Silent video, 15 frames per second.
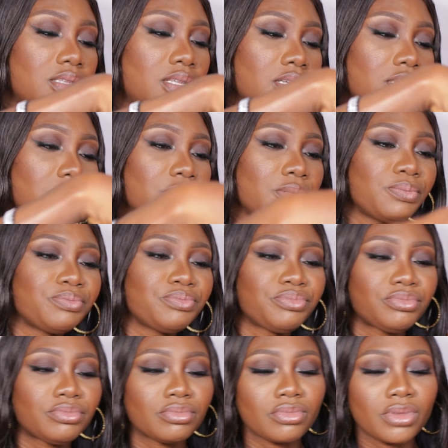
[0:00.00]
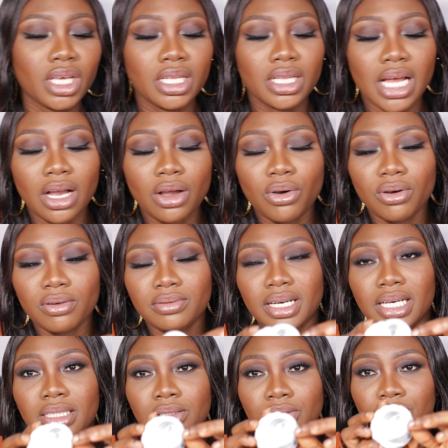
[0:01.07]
the inner covers.